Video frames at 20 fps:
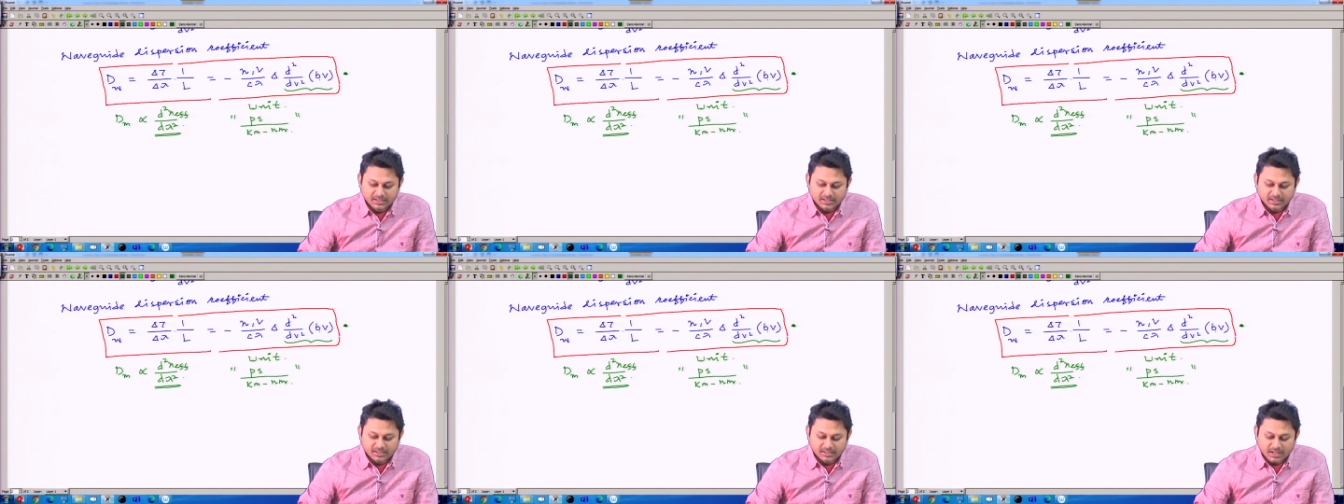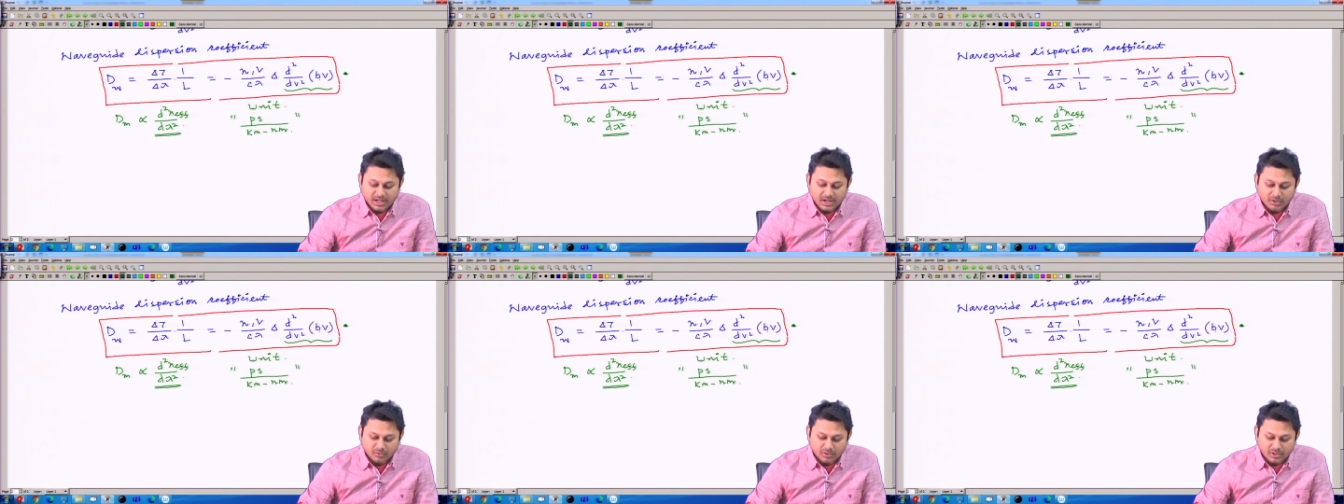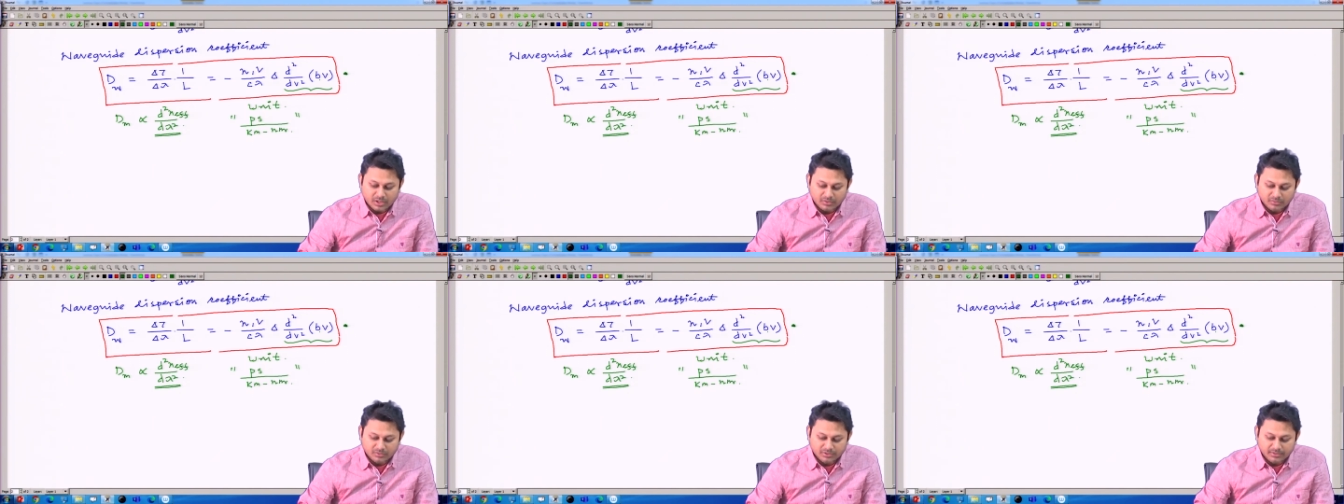uh,
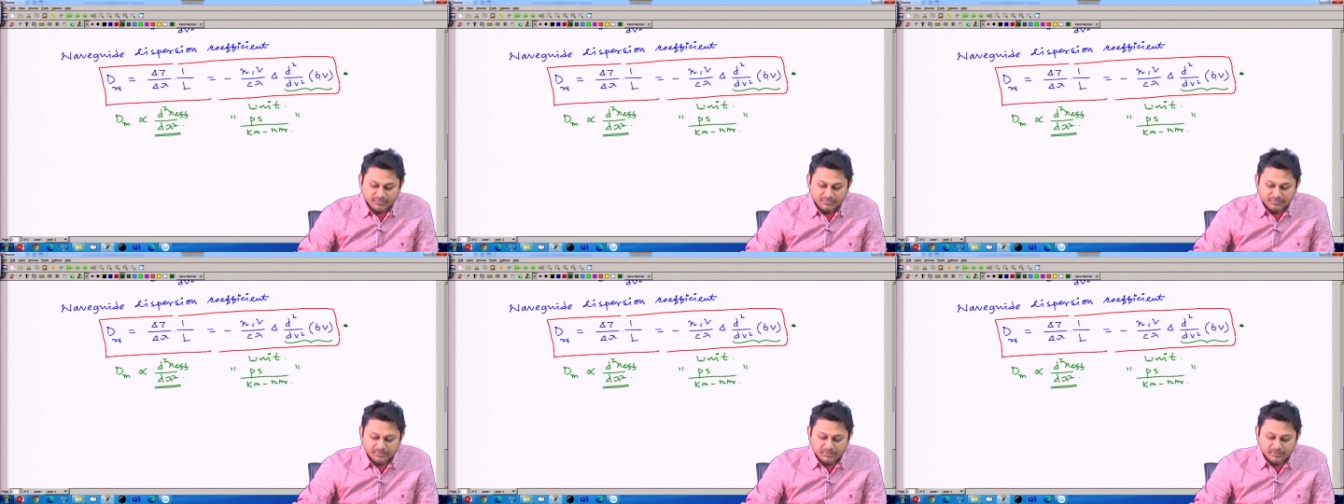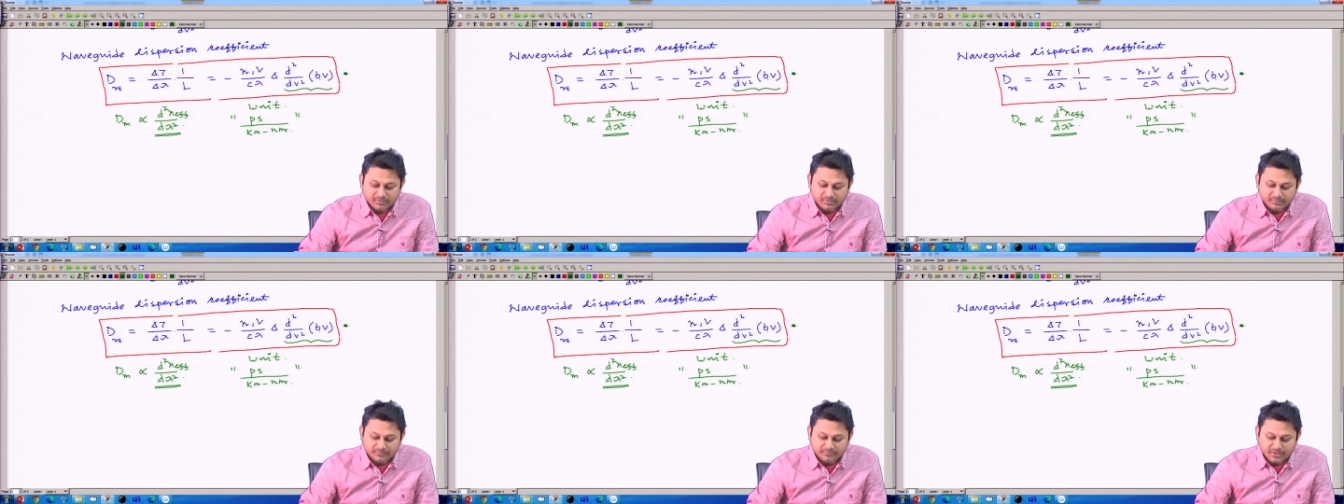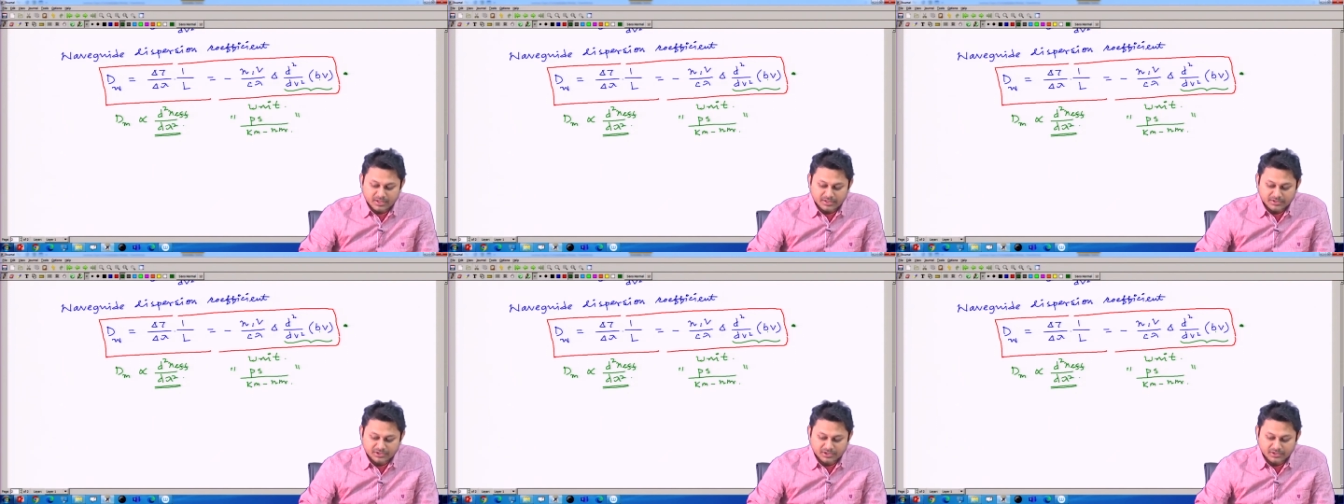how, how the uh,
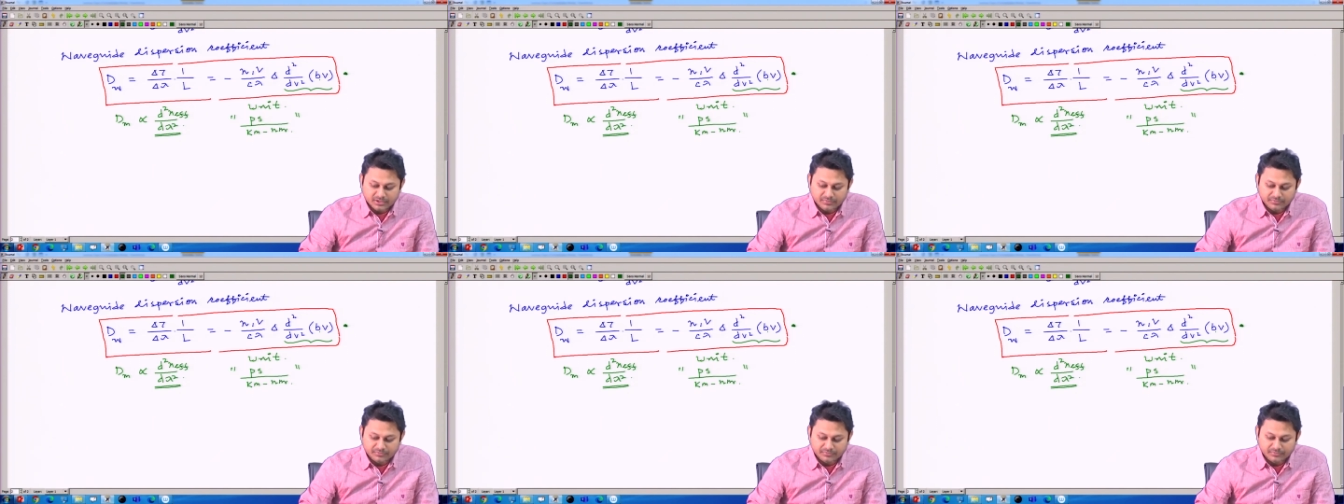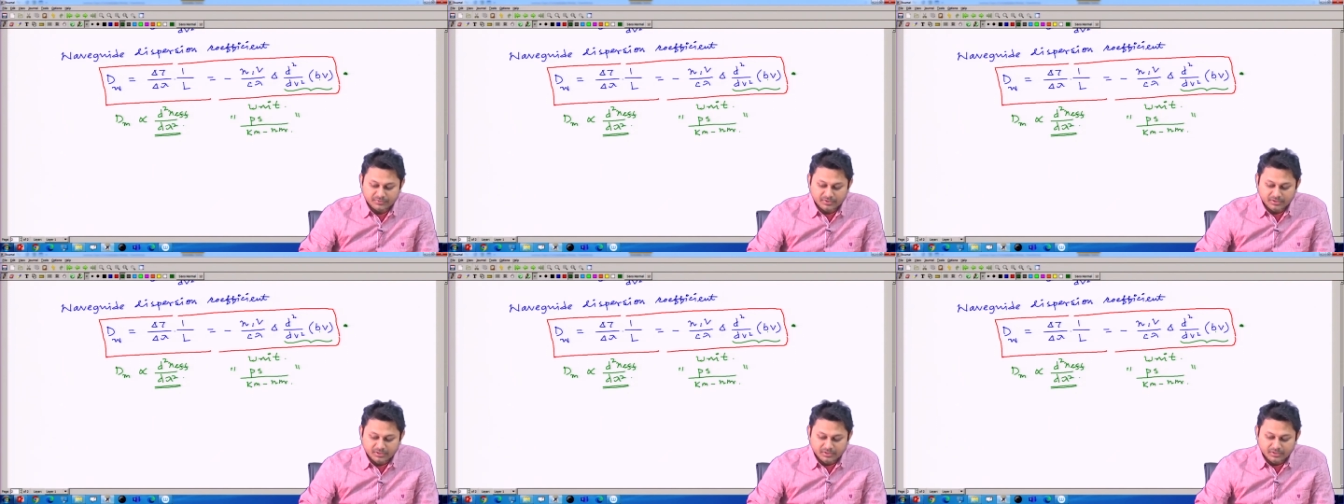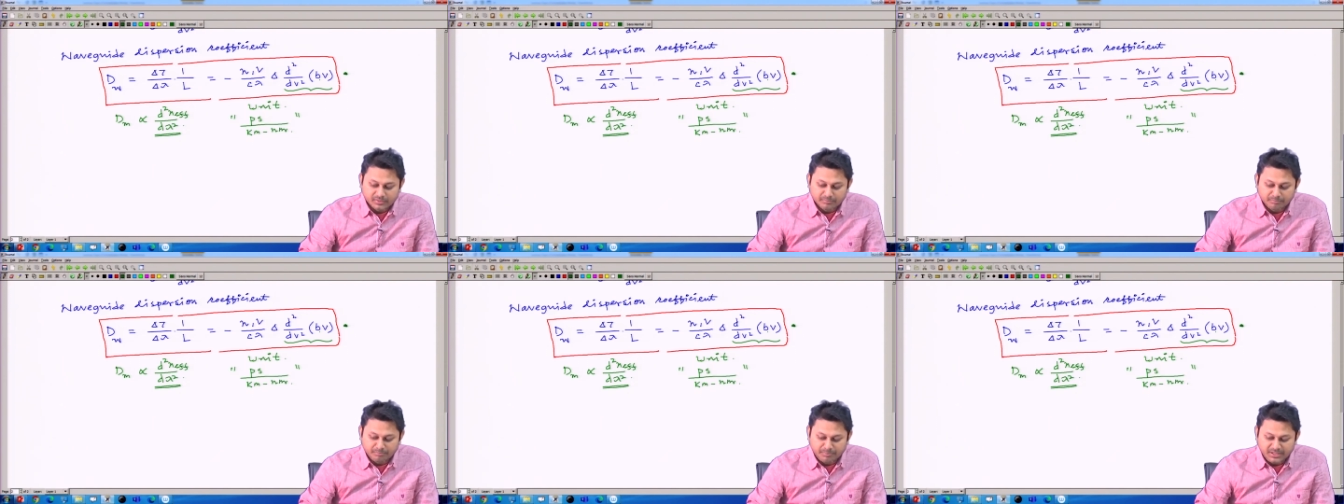function of
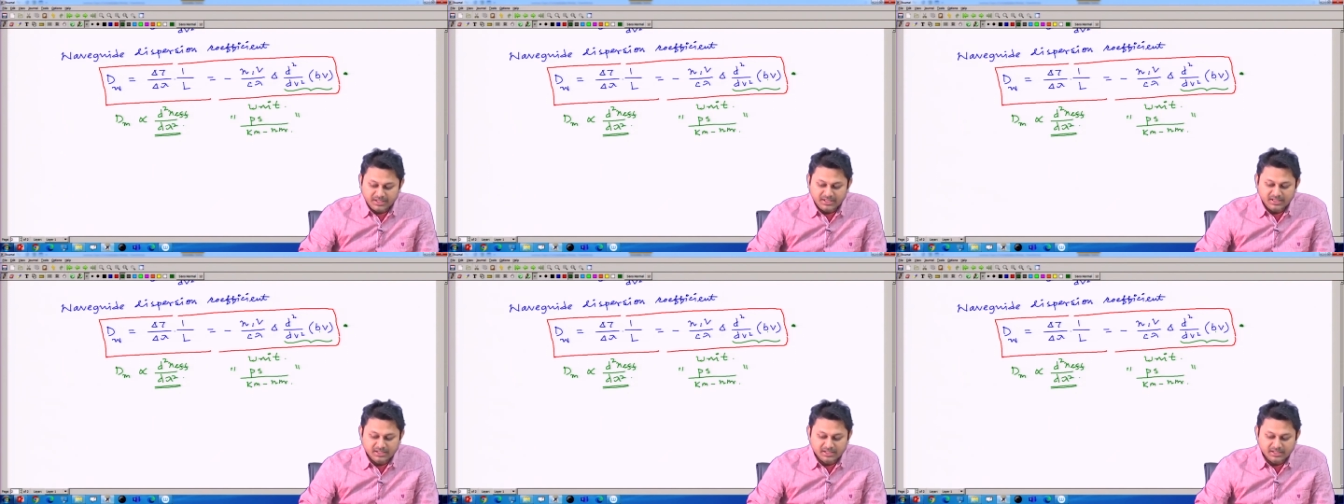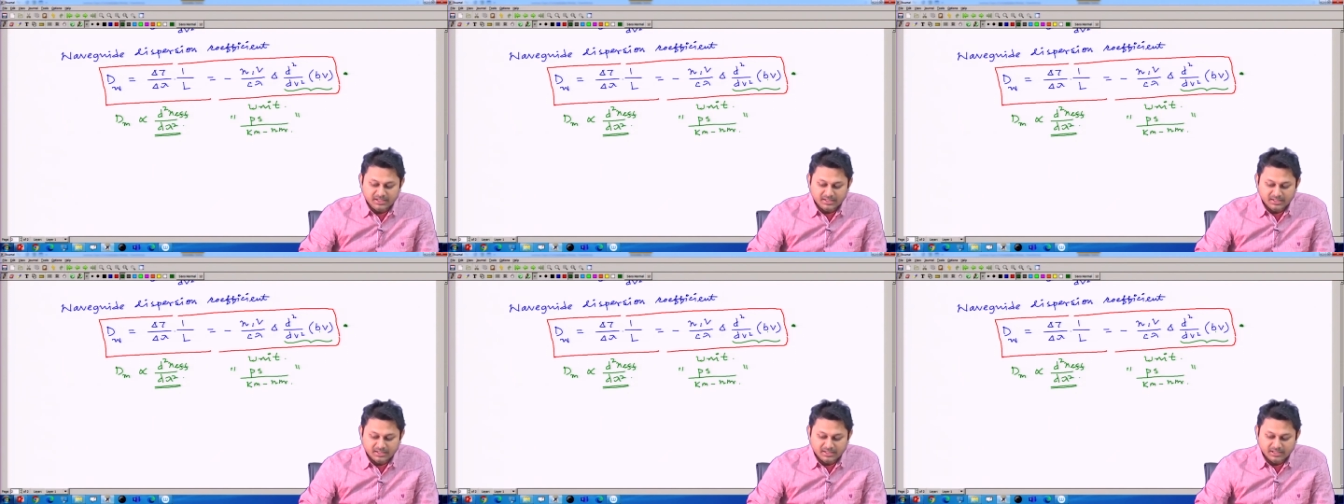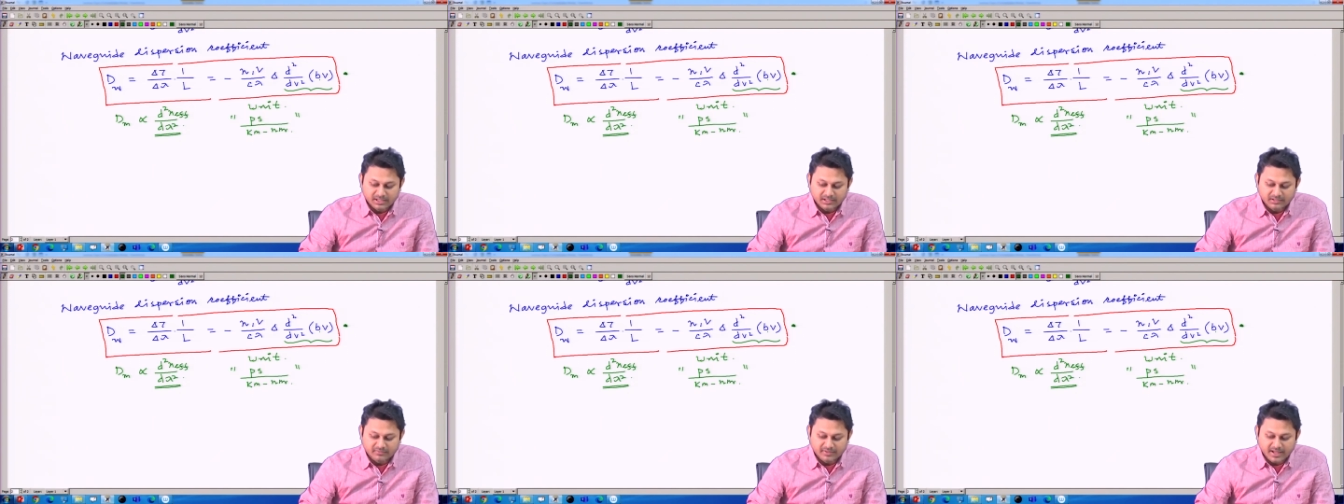B
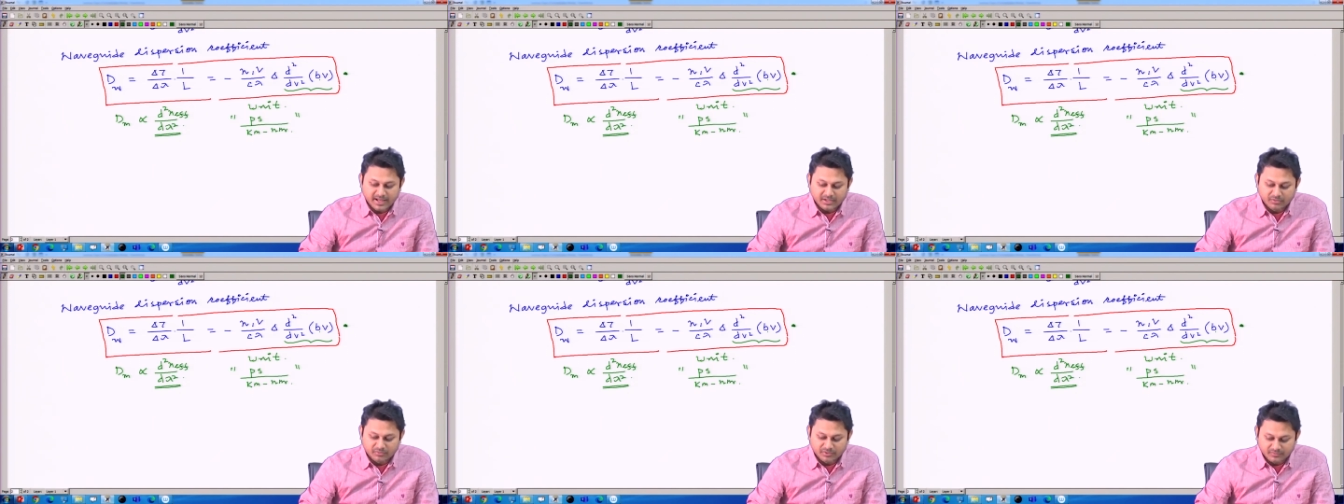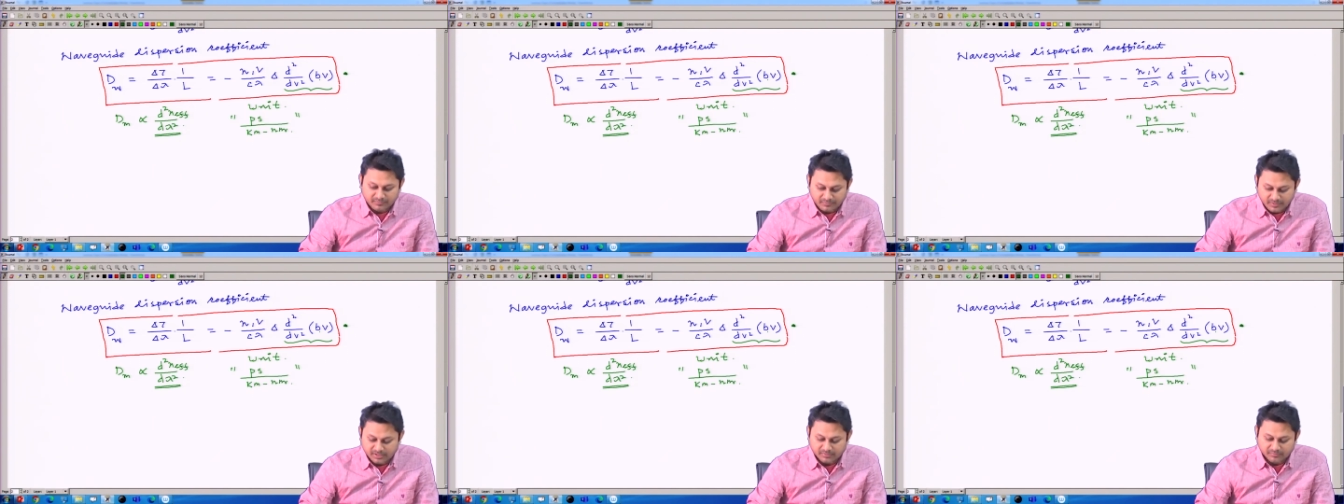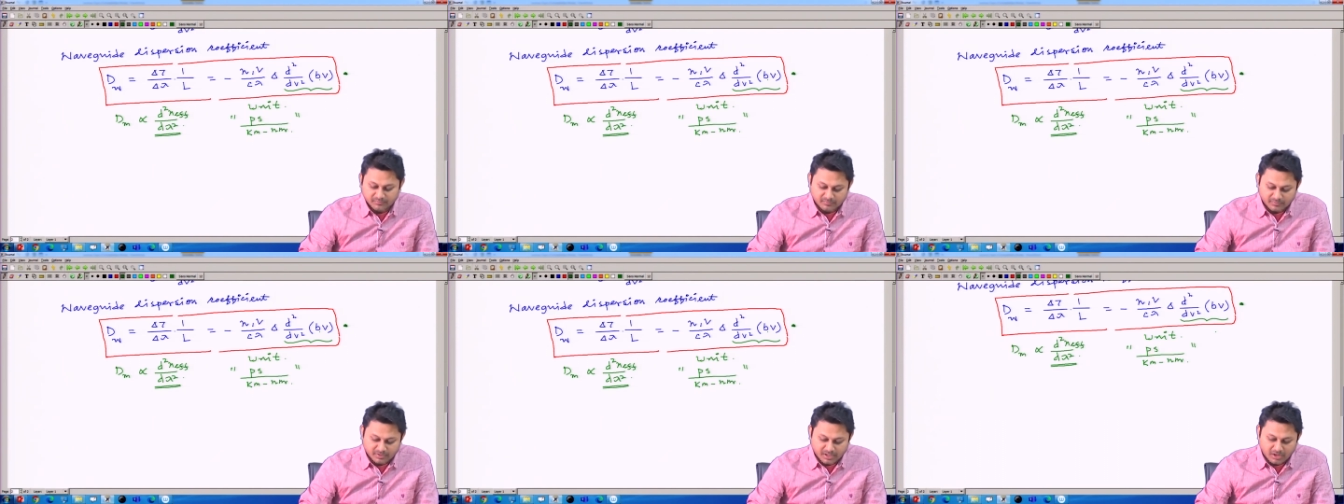is varying with V.